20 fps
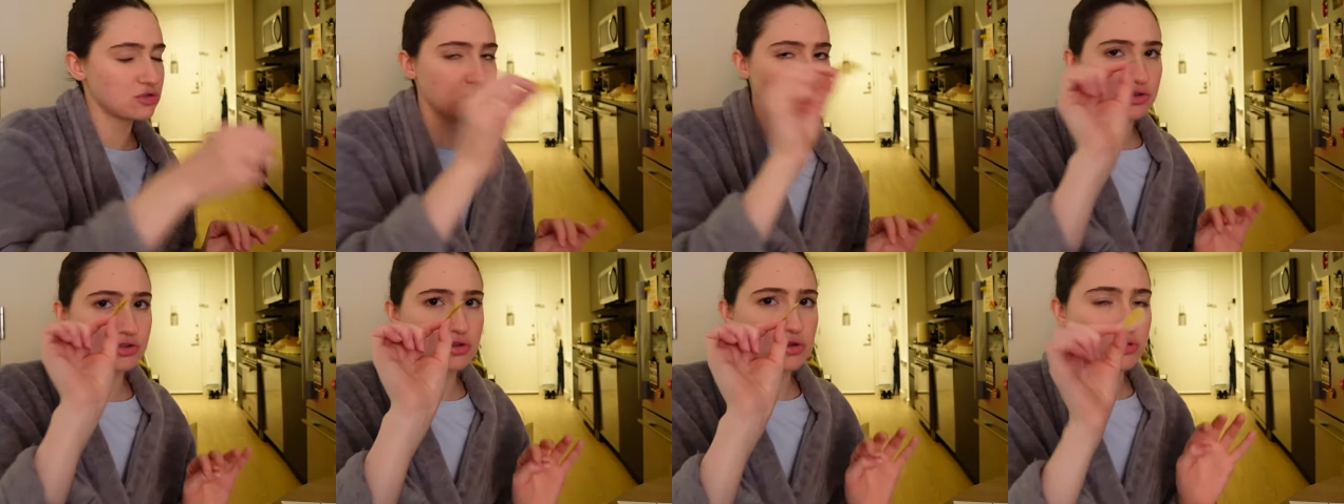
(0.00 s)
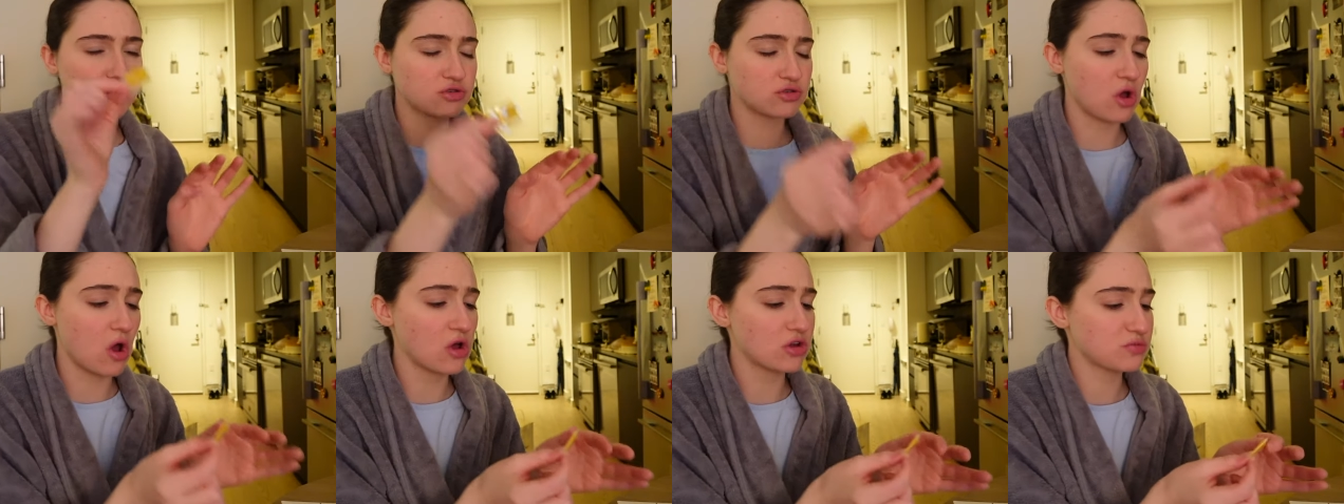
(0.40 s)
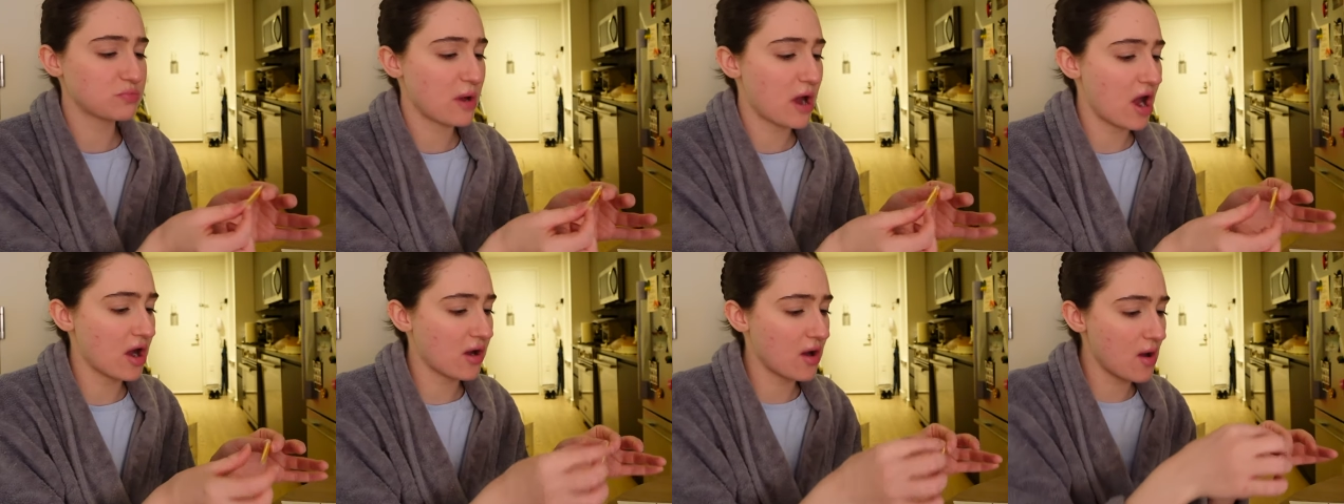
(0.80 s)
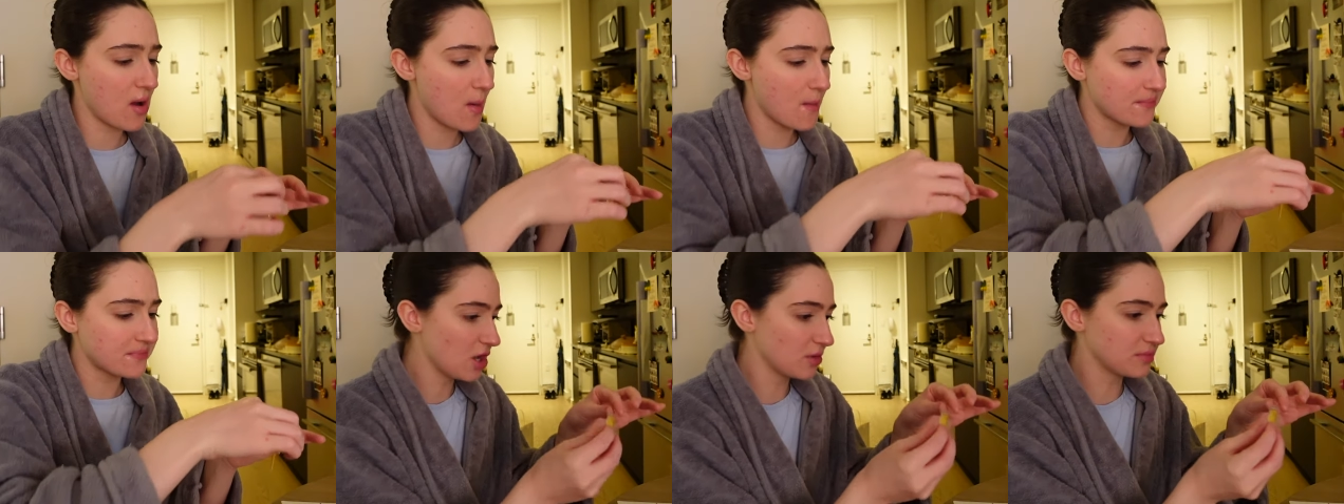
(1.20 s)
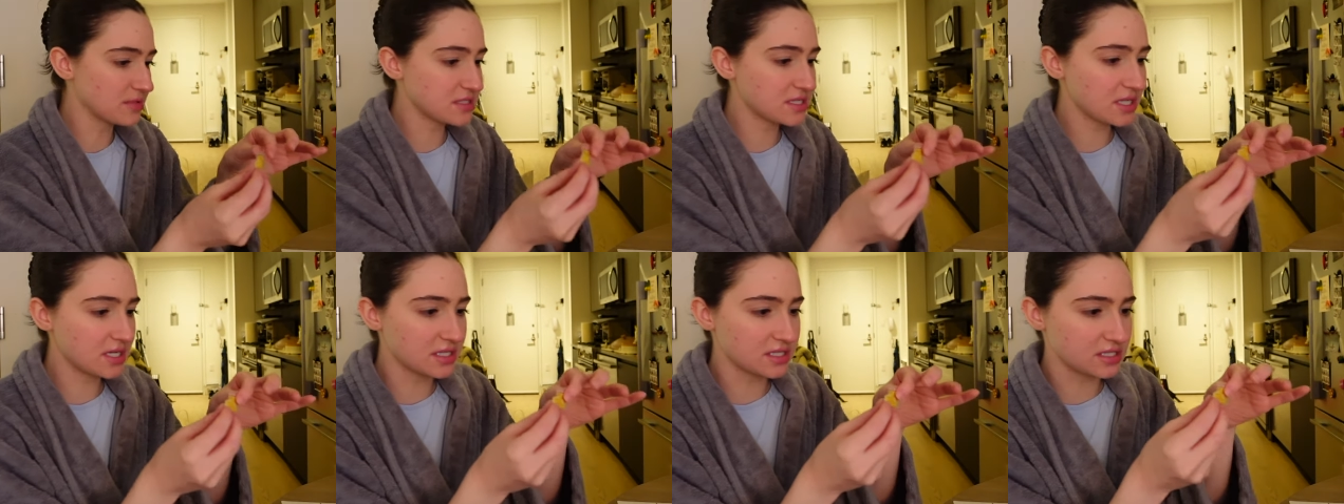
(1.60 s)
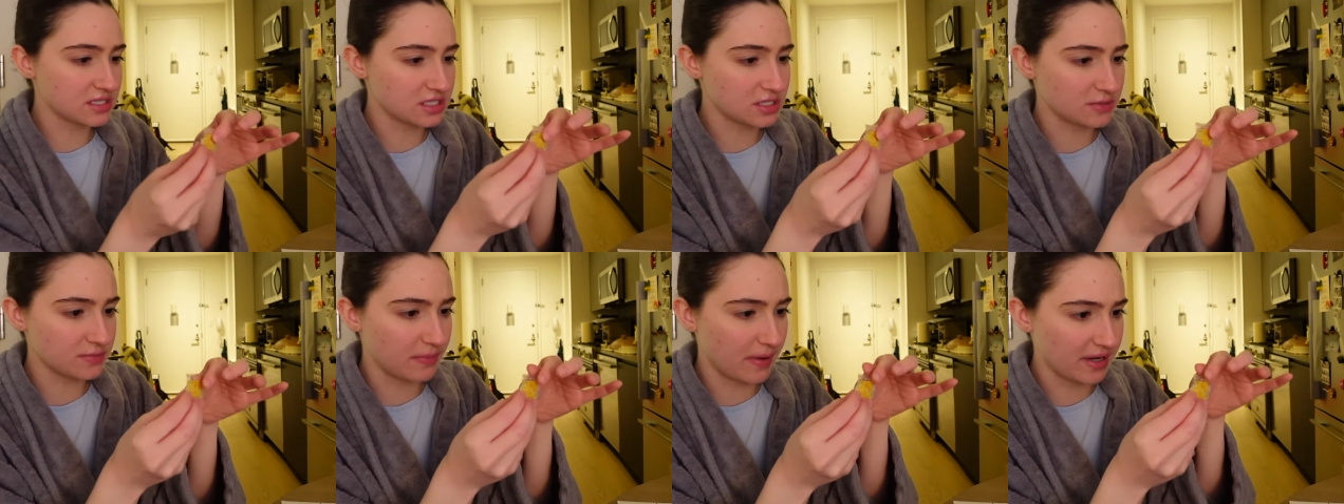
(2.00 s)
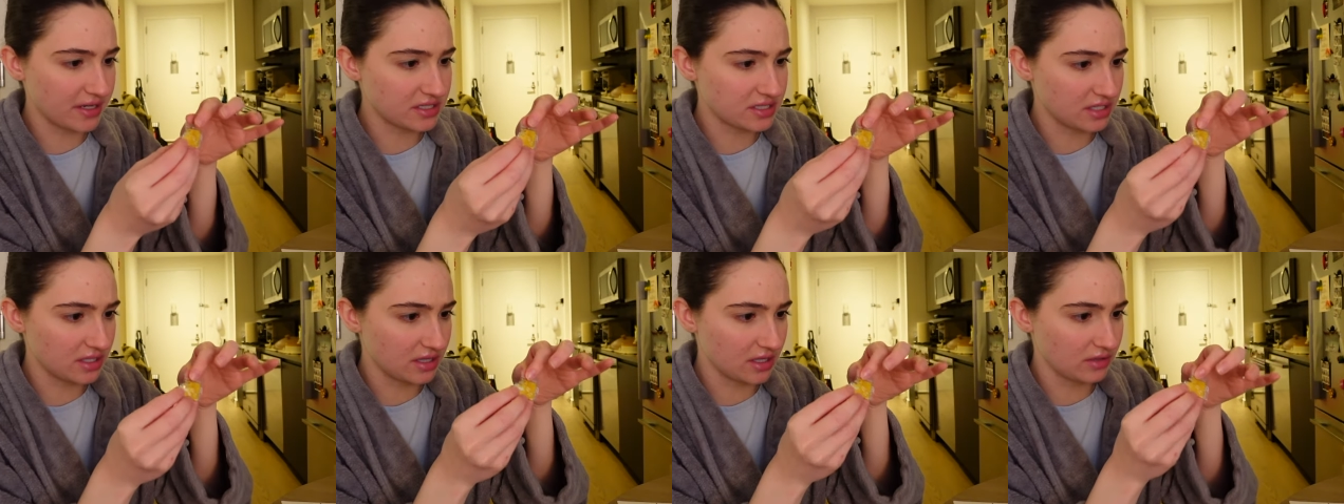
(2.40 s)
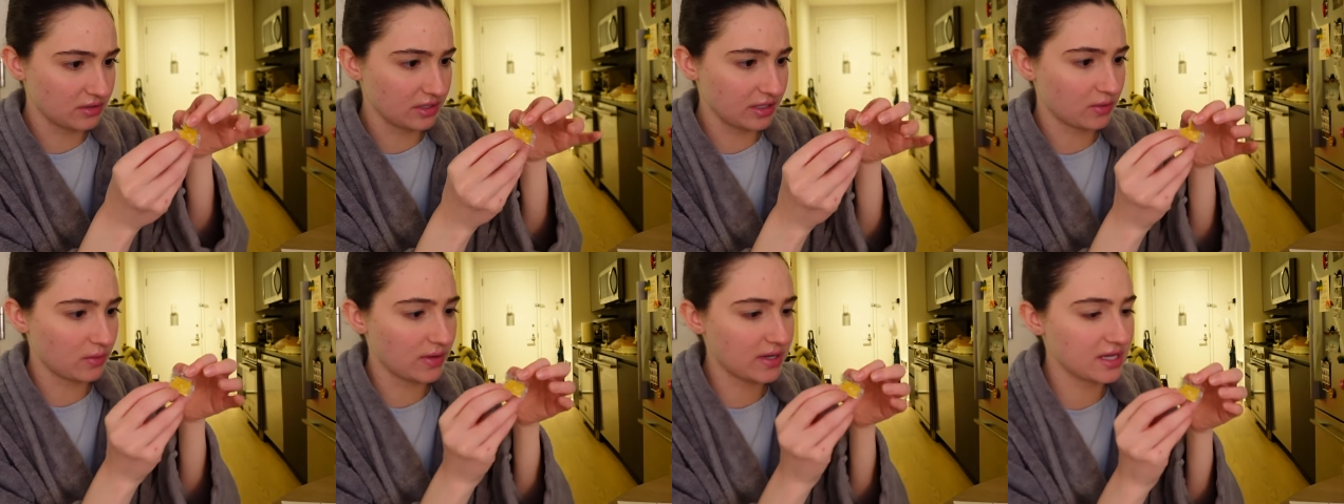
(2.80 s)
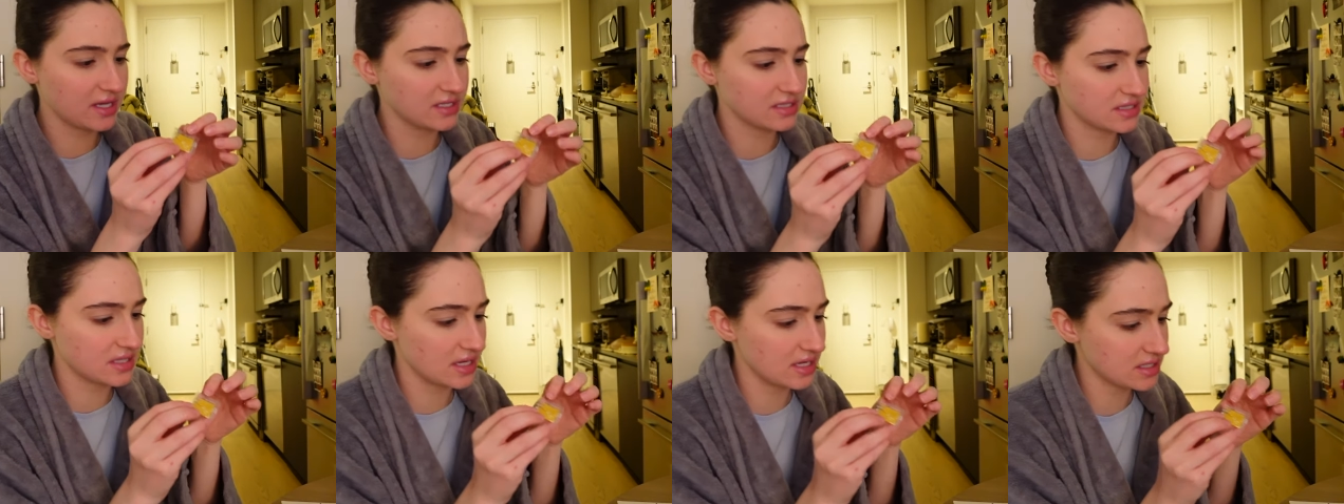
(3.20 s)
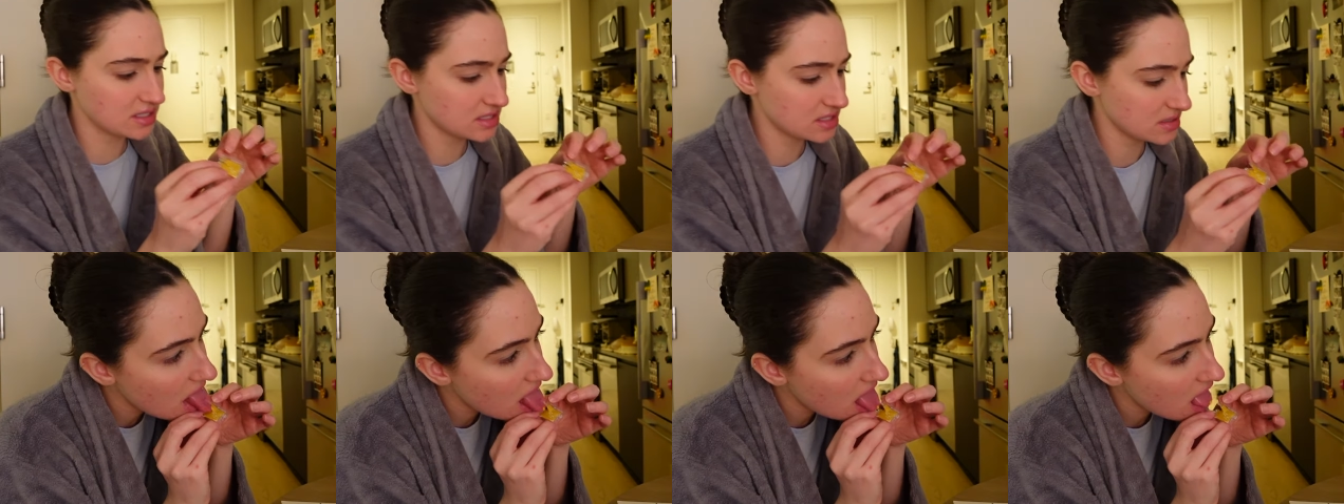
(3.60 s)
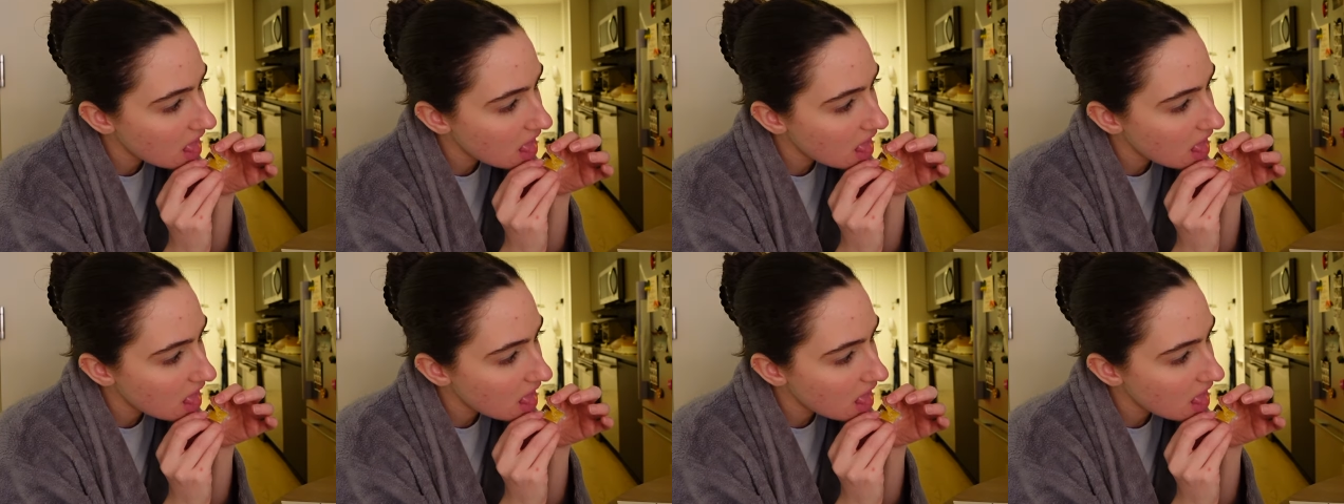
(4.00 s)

is a little sauce packer. I hope this like isn't spicy though. Like what is this?